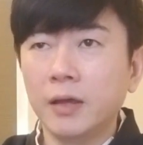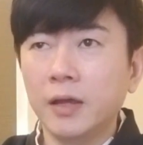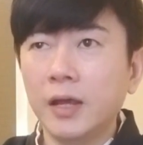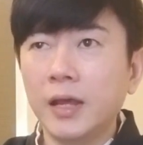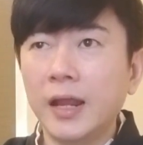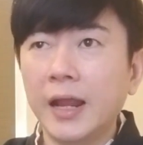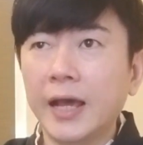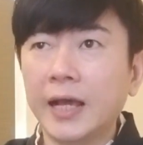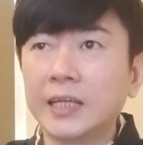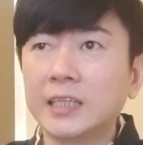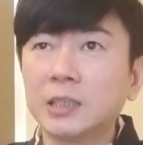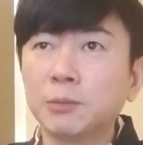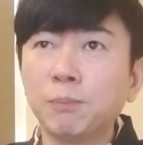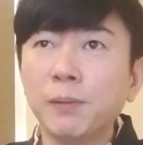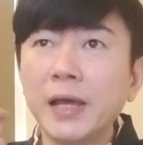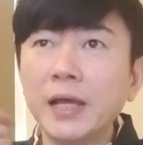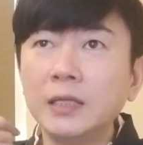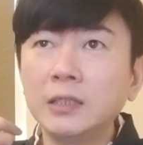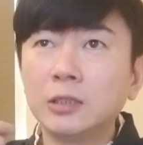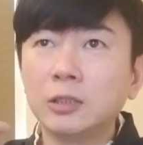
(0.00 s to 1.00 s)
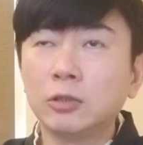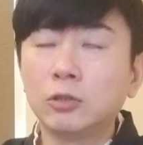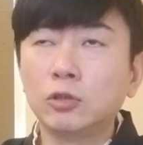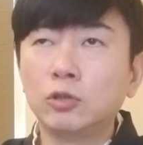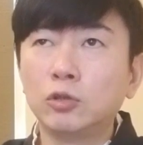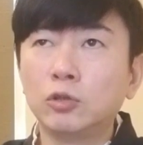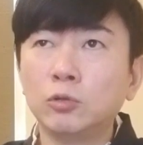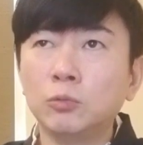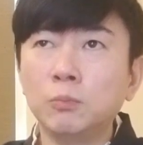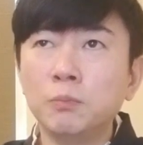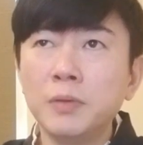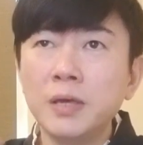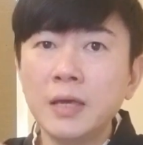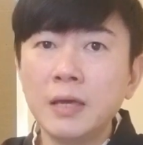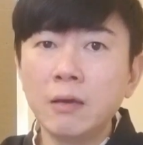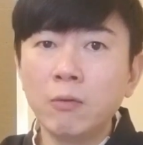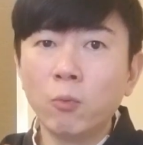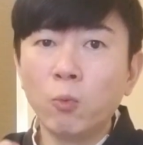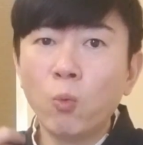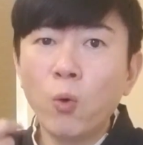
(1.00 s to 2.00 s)
It explains to
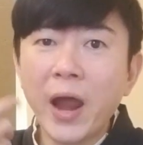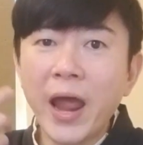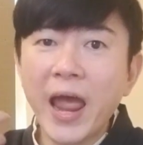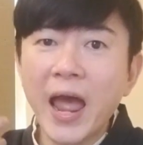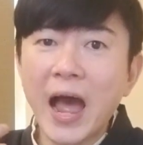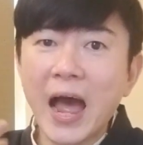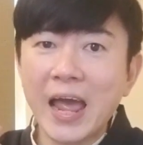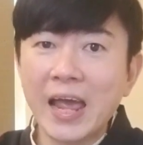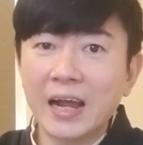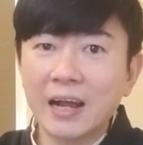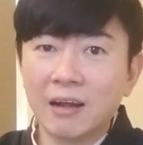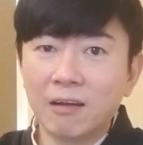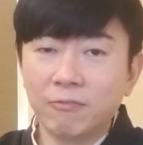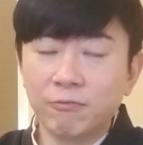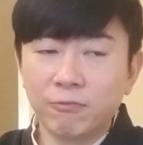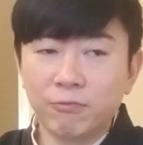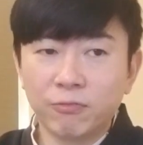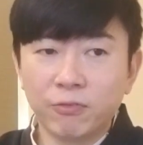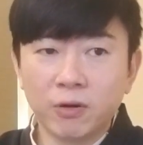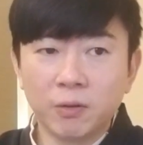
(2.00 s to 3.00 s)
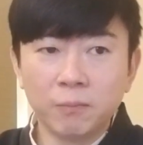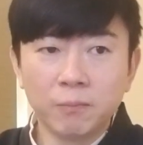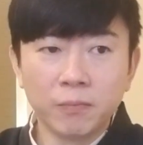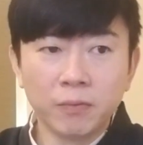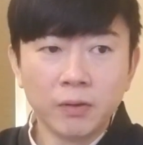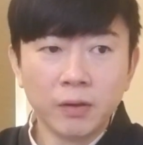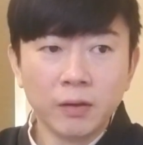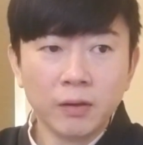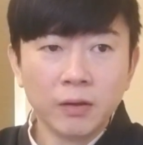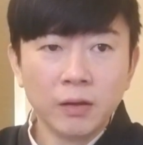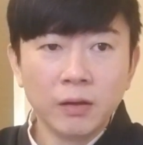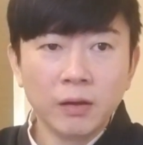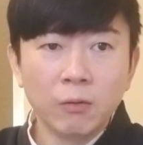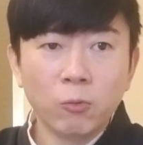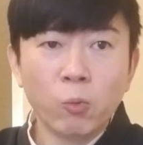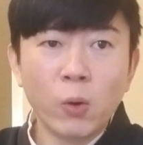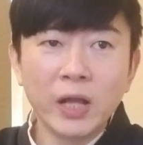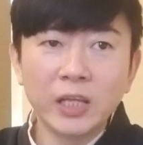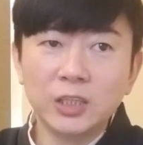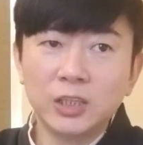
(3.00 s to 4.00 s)
me where I come from,
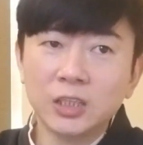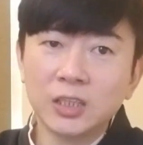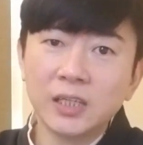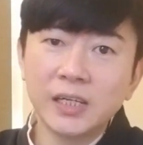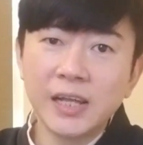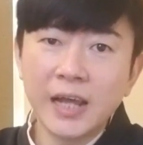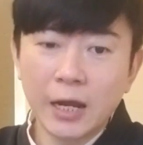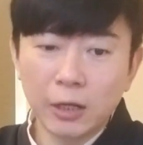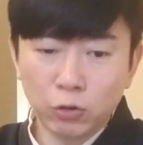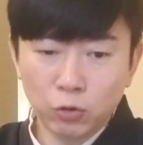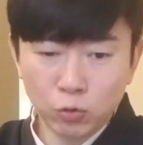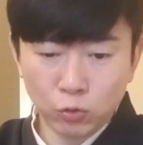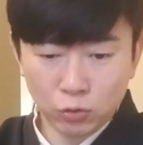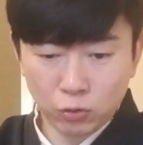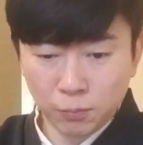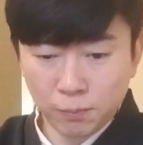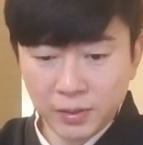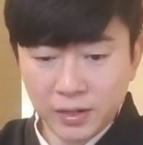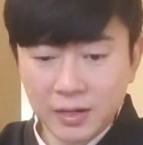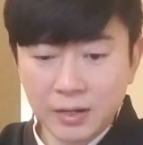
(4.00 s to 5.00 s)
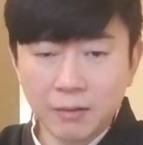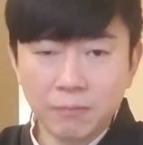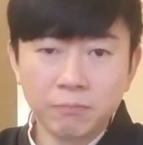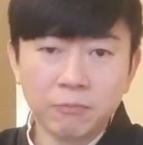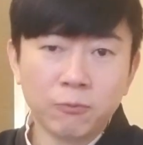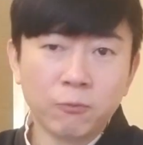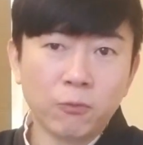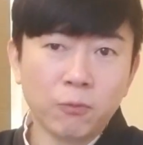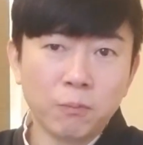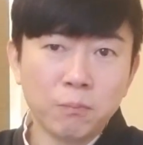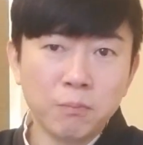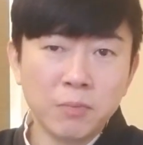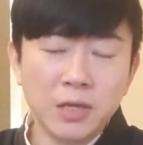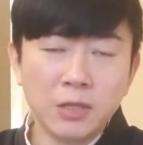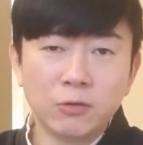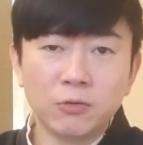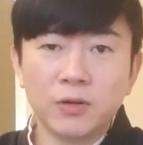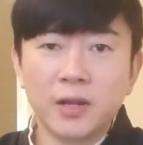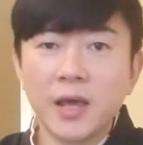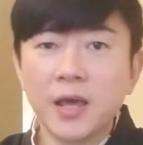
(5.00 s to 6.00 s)
what journey I took to become me
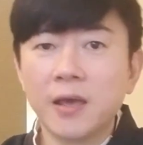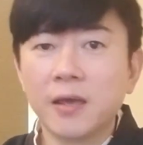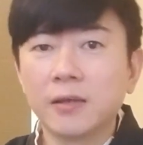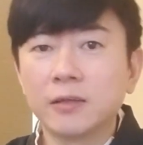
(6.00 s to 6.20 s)
today.